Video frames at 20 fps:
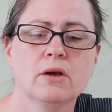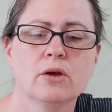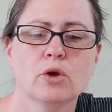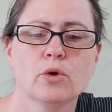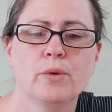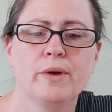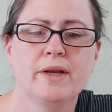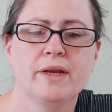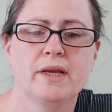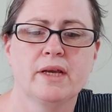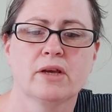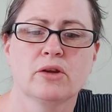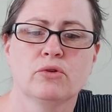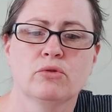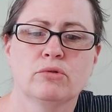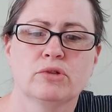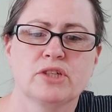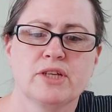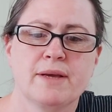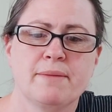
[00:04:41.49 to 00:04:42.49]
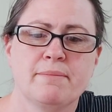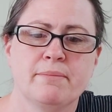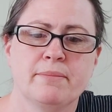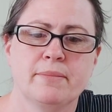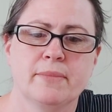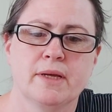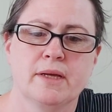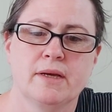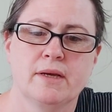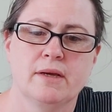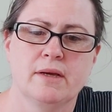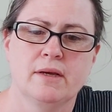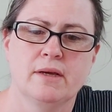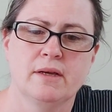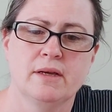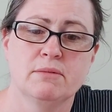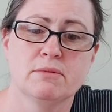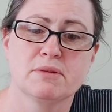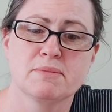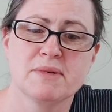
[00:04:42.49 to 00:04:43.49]
Queenie ignored him.
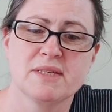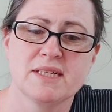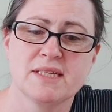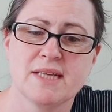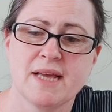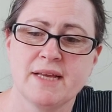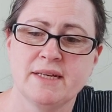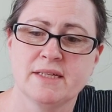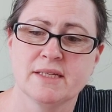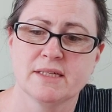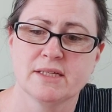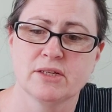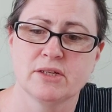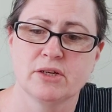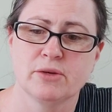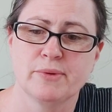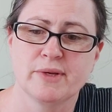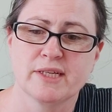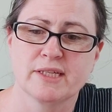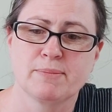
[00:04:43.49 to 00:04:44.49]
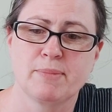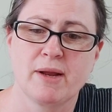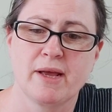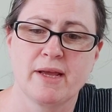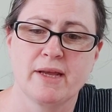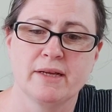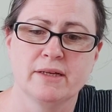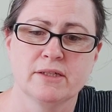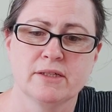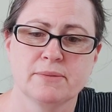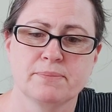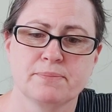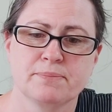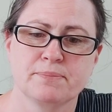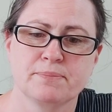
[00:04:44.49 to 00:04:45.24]
It was Mrs. Henderson who explained.